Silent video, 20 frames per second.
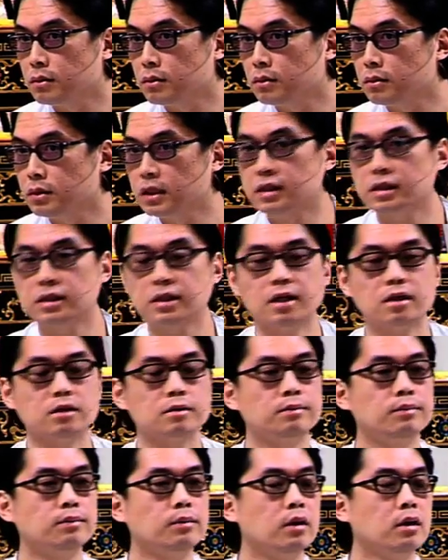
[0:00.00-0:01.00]
This is not
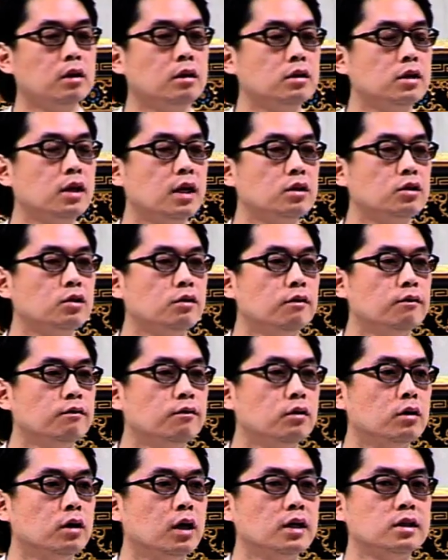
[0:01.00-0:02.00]

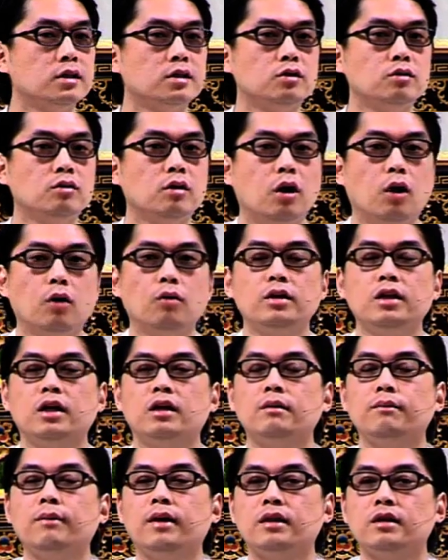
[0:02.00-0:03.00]
for us to,
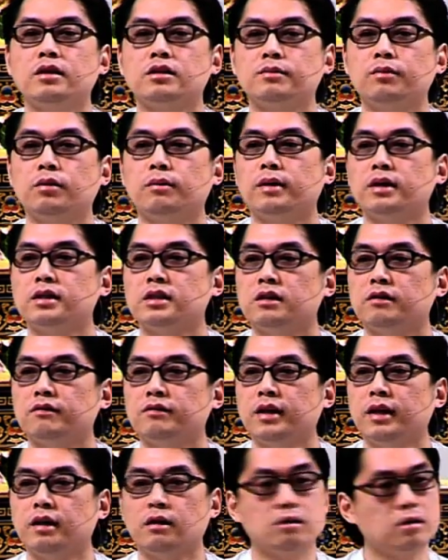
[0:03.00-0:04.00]
another method to put myself
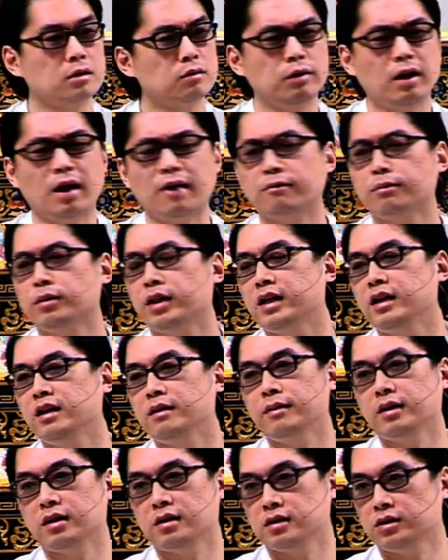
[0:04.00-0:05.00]
down, because we have plenty of
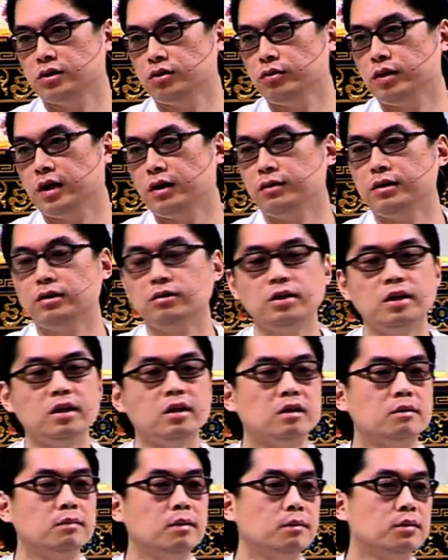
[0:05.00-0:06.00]
methods to do that. We don't need
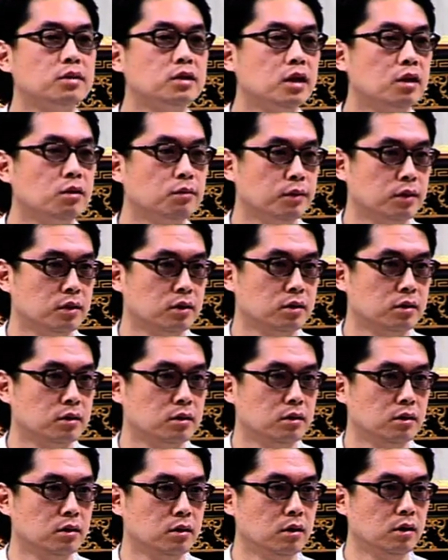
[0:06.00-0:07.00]
other people to help us.
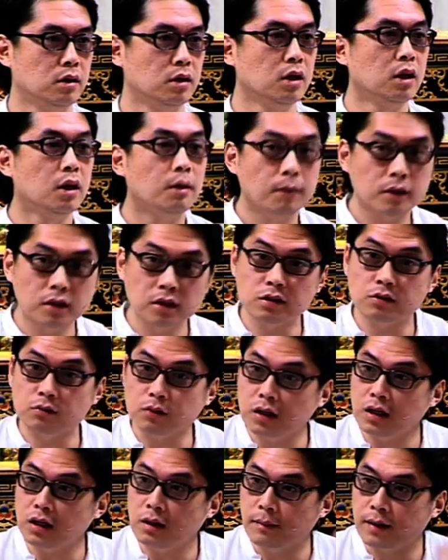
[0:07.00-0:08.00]
But this is
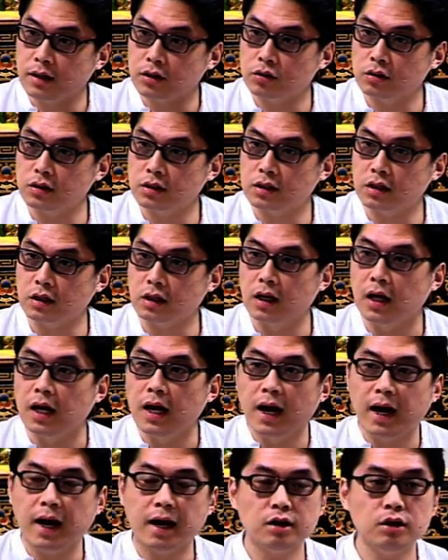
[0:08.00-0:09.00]
really a measuring stick.
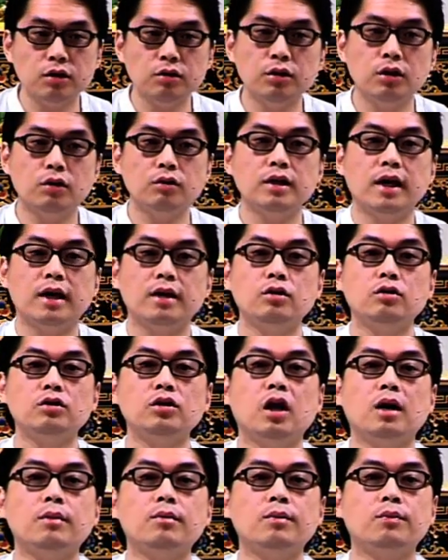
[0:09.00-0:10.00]
How do you know that your
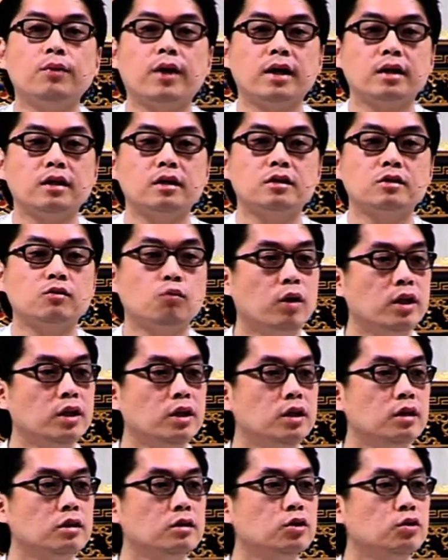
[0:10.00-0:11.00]
Dharma practice, 1
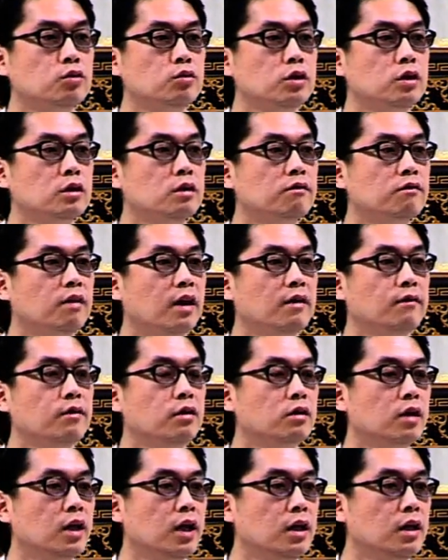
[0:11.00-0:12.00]
year, 2 year, 5
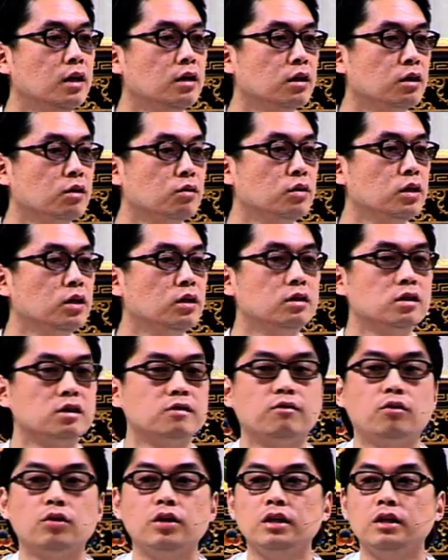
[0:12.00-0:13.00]
year, 8 year, 30 years,
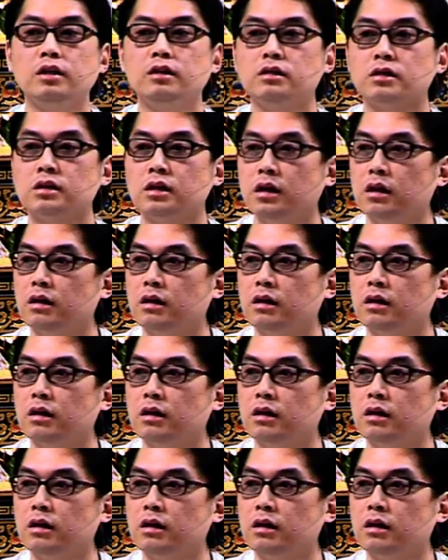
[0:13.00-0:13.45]
40 years,